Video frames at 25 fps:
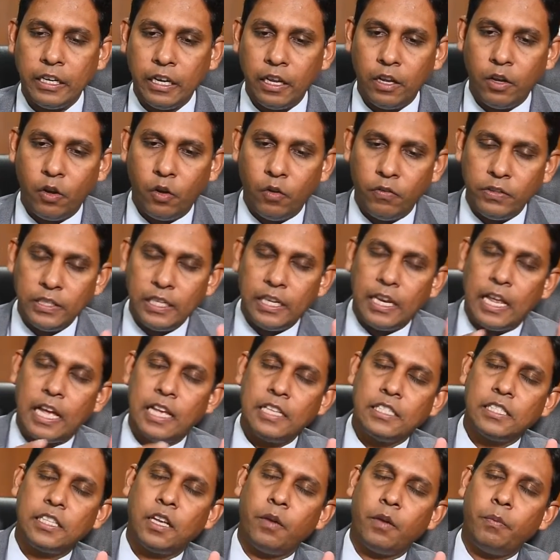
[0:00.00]
over the
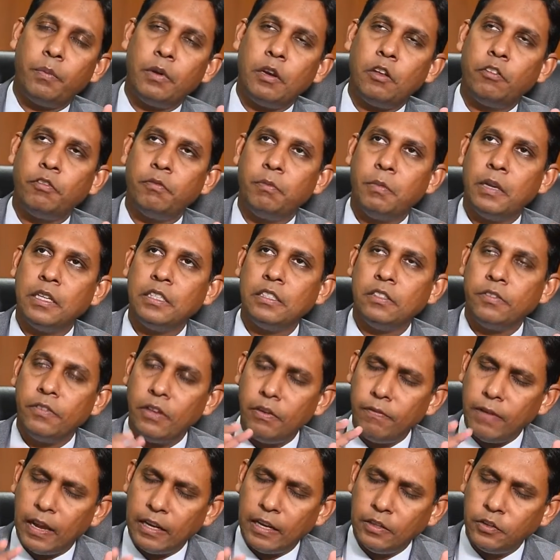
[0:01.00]
last couple of months,
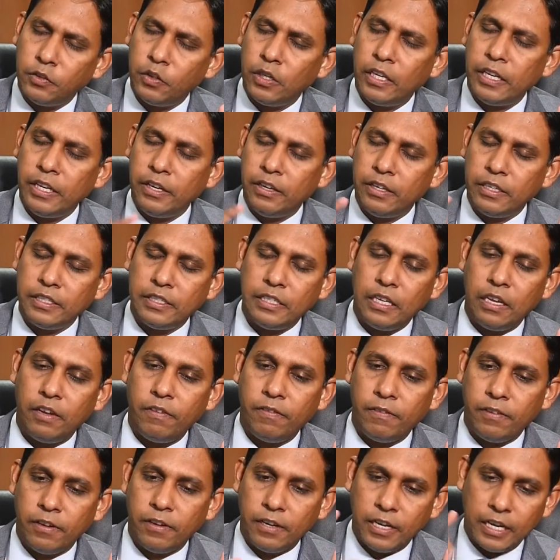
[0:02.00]
we've actually
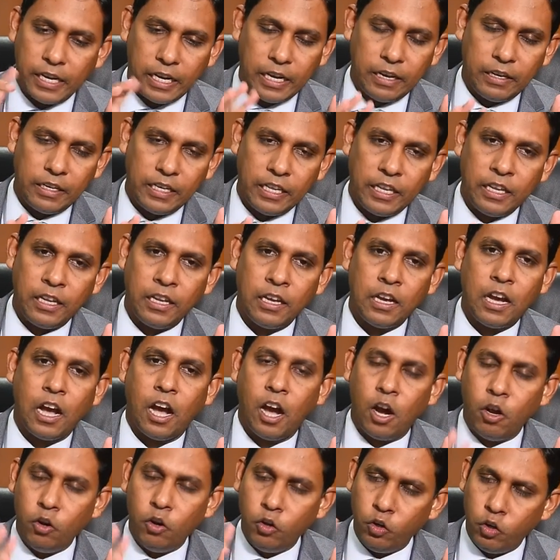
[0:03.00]
received rating
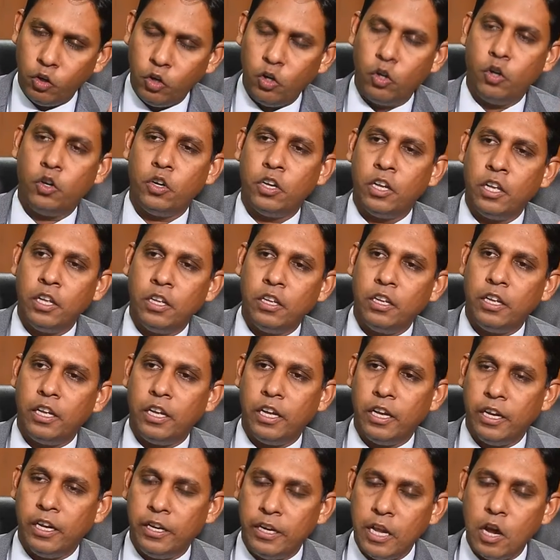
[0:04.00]
outlook
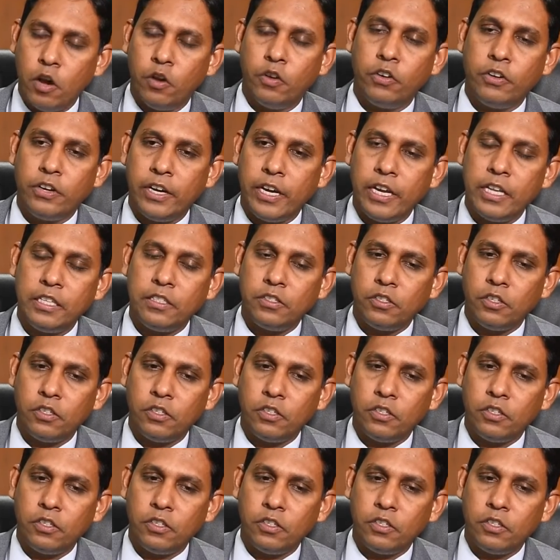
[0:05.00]
downgrade.